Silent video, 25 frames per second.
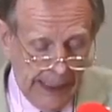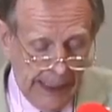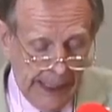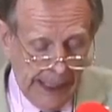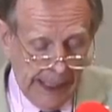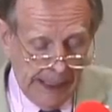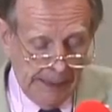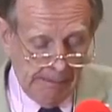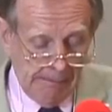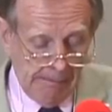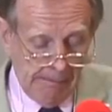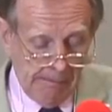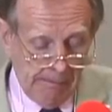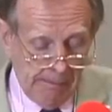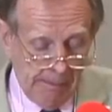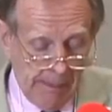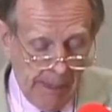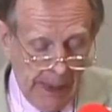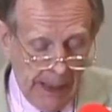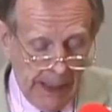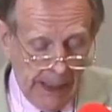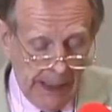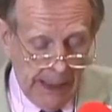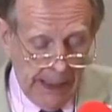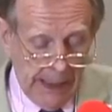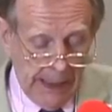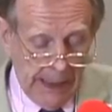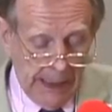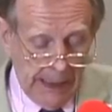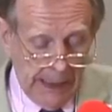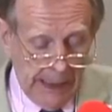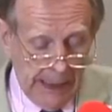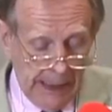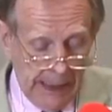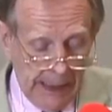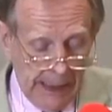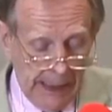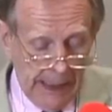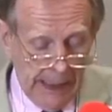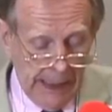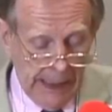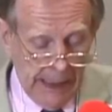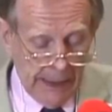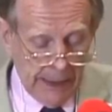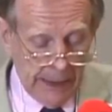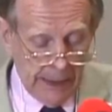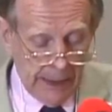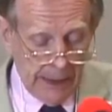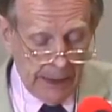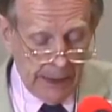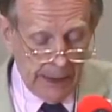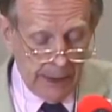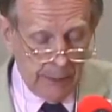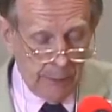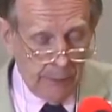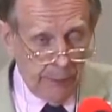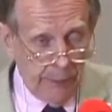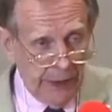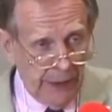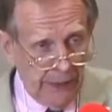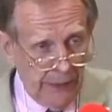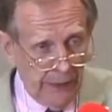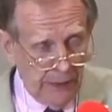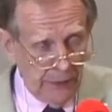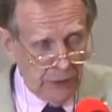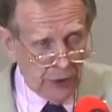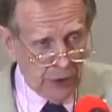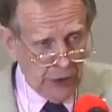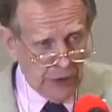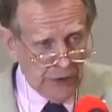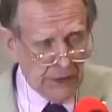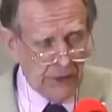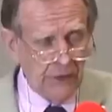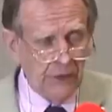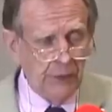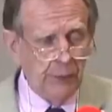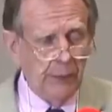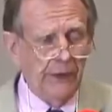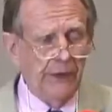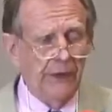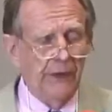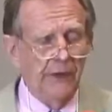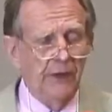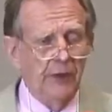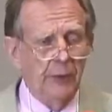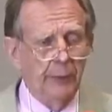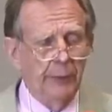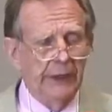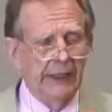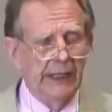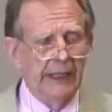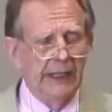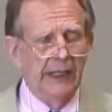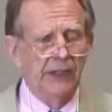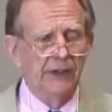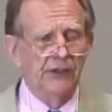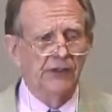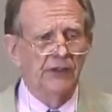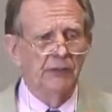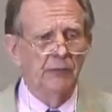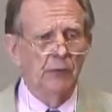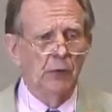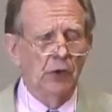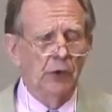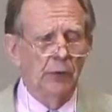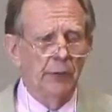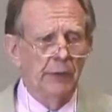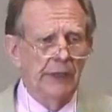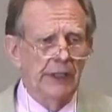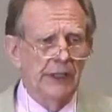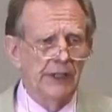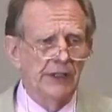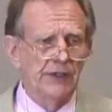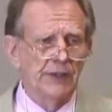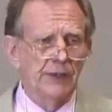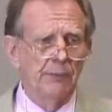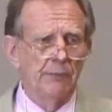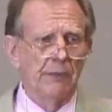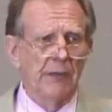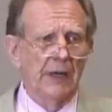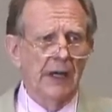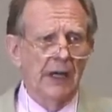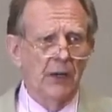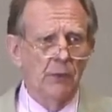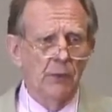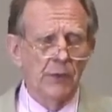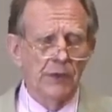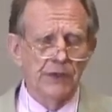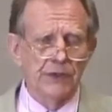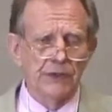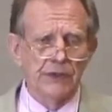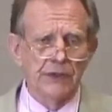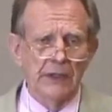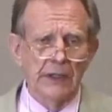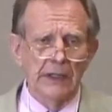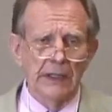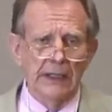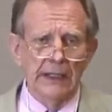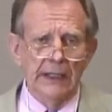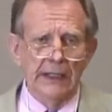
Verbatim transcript: Um, in B Joseph Smith, in the beginnings of Mormonism, I was,